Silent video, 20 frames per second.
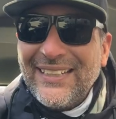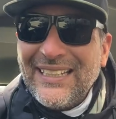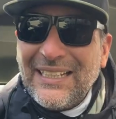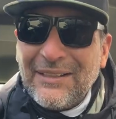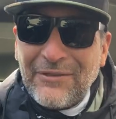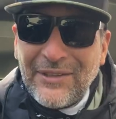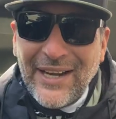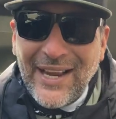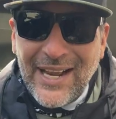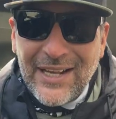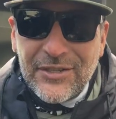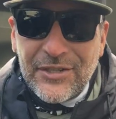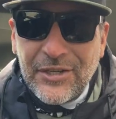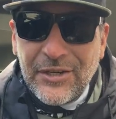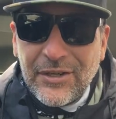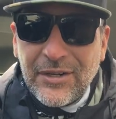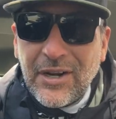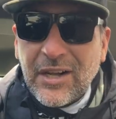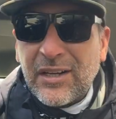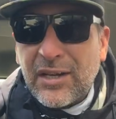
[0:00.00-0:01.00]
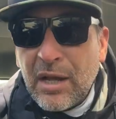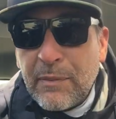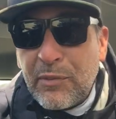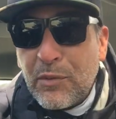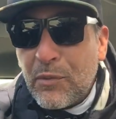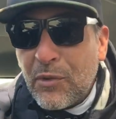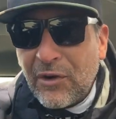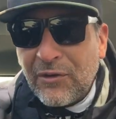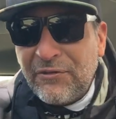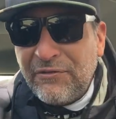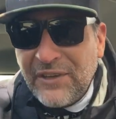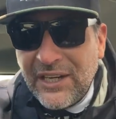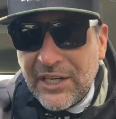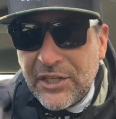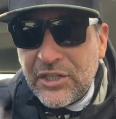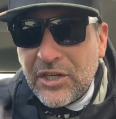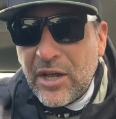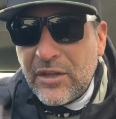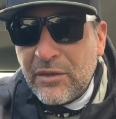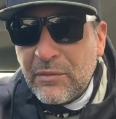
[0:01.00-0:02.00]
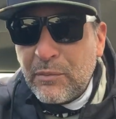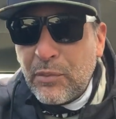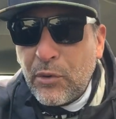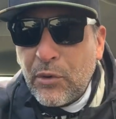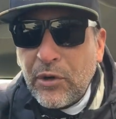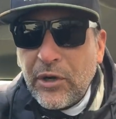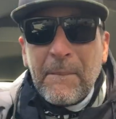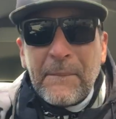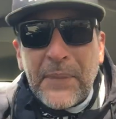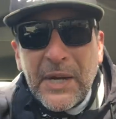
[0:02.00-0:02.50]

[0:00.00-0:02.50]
even enter a couple more fish on the board.